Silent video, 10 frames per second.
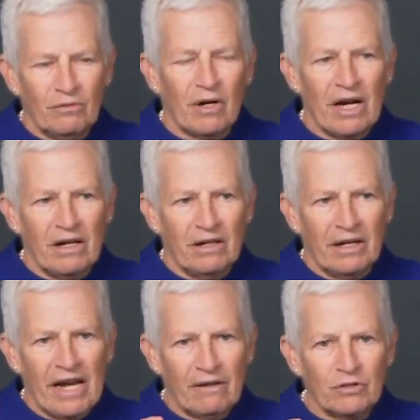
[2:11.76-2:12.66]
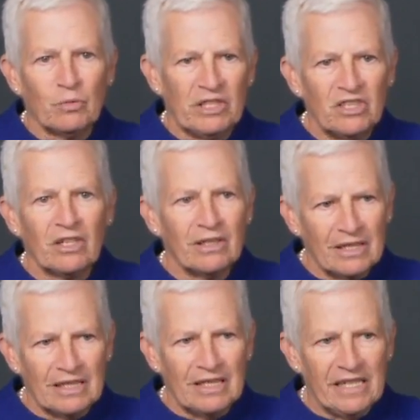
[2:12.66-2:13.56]
after we
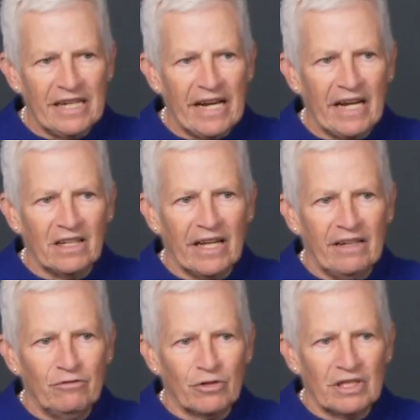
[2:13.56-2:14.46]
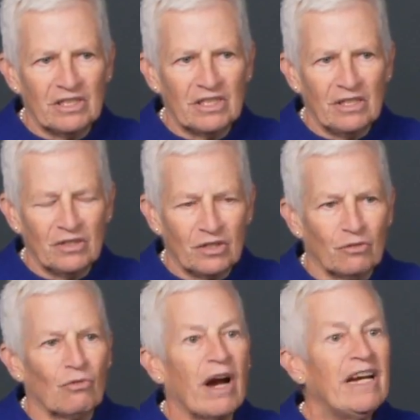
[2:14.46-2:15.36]
started the DALN, for instance, the
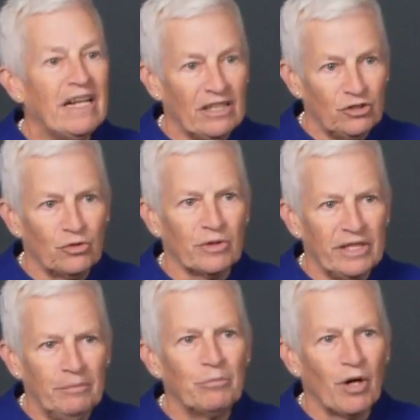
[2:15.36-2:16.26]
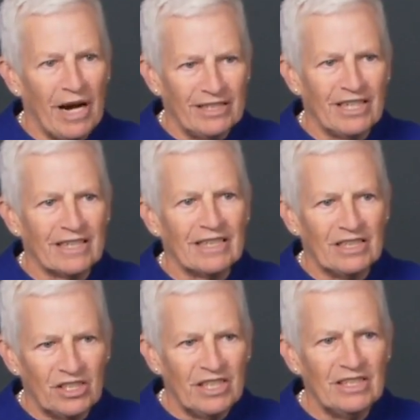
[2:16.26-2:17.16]
Writing Tree project
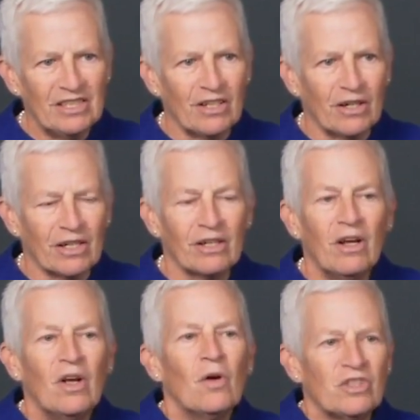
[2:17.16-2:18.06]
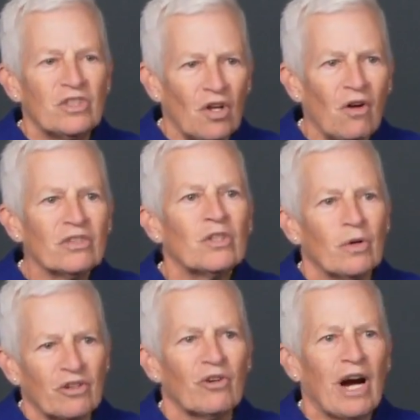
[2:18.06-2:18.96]
that she started was also
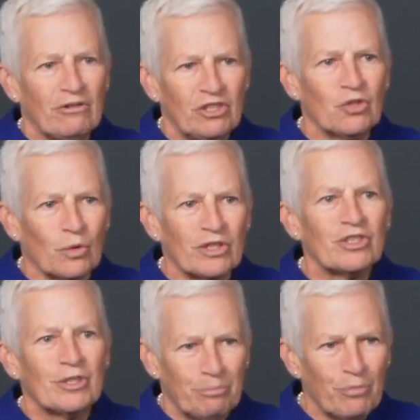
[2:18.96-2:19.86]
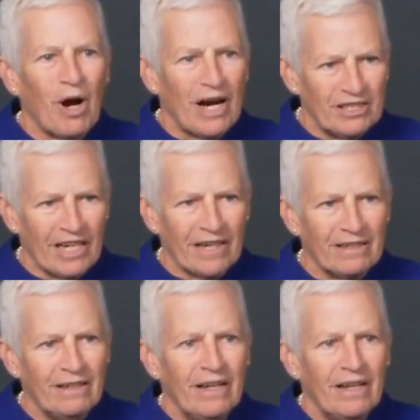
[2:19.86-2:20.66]
a crowdsourced project.